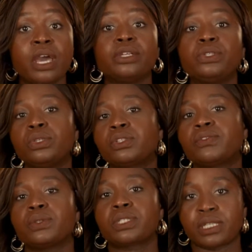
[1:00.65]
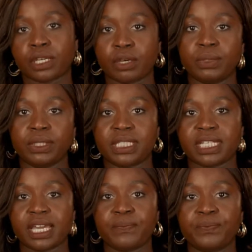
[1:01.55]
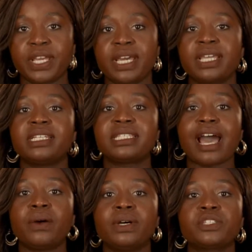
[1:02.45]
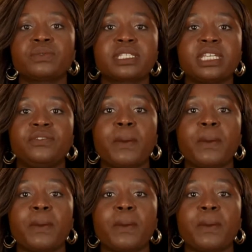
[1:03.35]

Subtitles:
useful to the community. The DAO has received